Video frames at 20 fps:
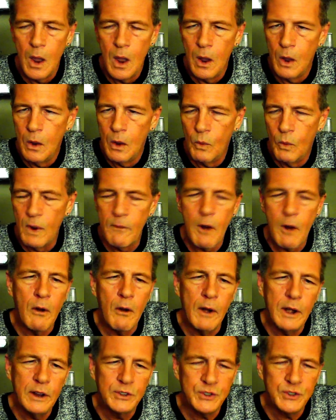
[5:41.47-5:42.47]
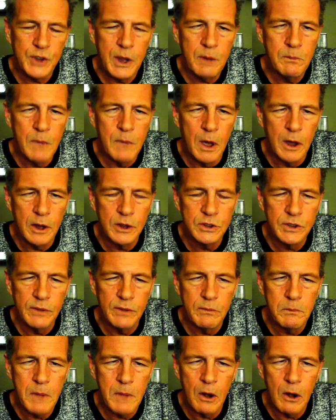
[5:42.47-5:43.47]
We've already seen millions of
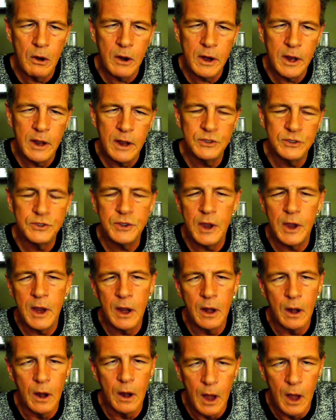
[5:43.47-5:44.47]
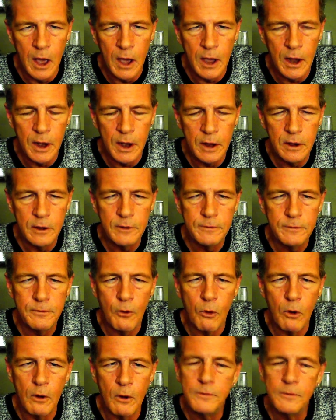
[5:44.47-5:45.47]
Americans in line
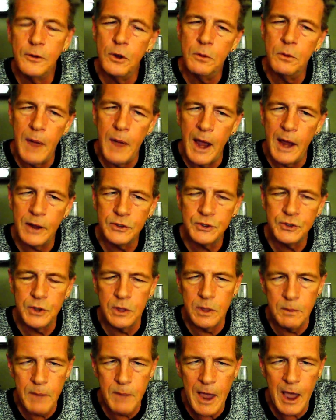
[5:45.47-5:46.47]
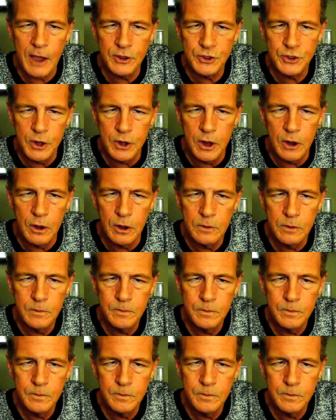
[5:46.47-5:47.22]
for food banks in the past year.